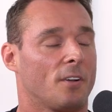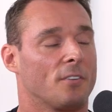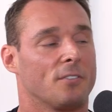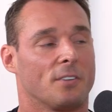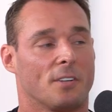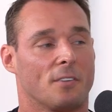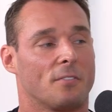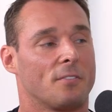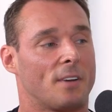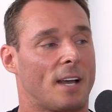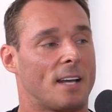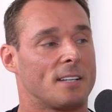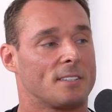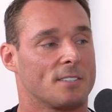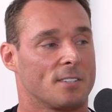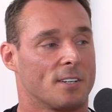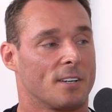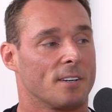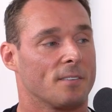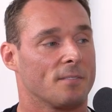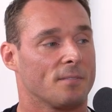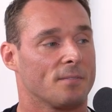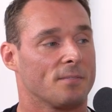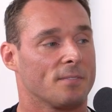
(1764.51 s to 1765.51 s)
asleep
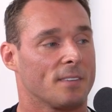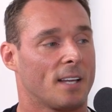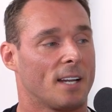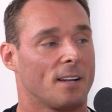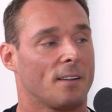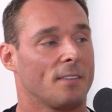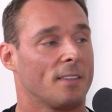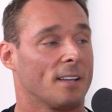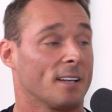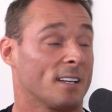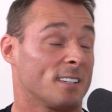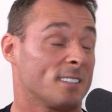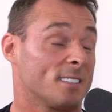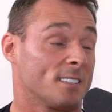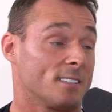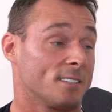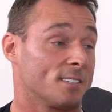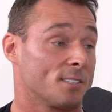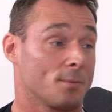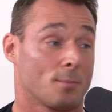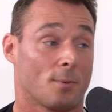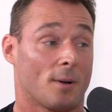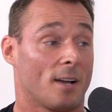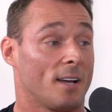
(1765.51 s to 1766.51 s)
faster. I don't think it's any
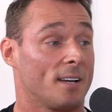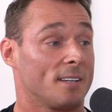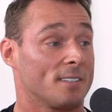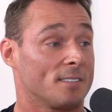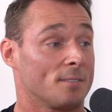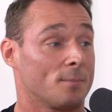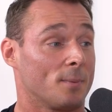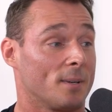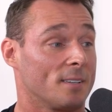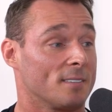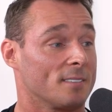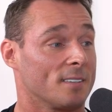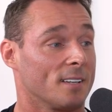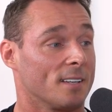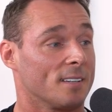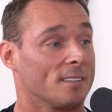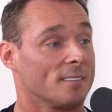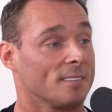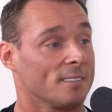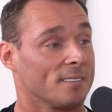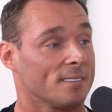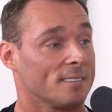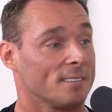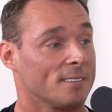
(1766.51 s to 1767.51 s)
surprise based
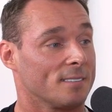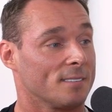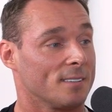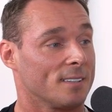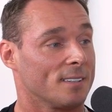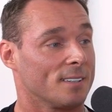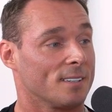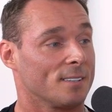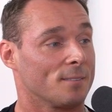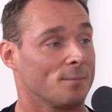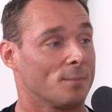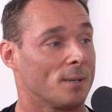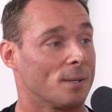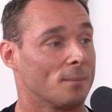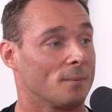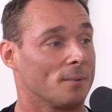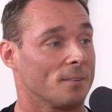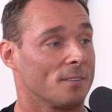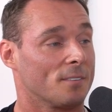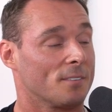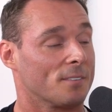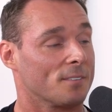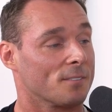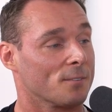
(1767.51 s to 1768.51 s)
on
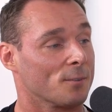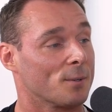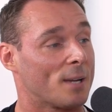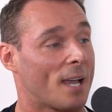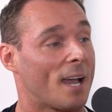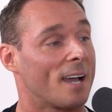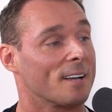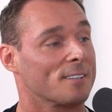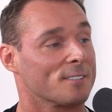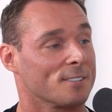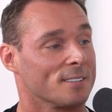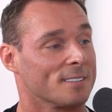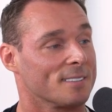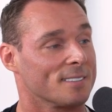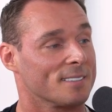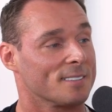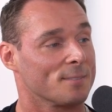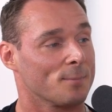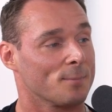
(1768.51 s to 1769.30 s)
people's reactions.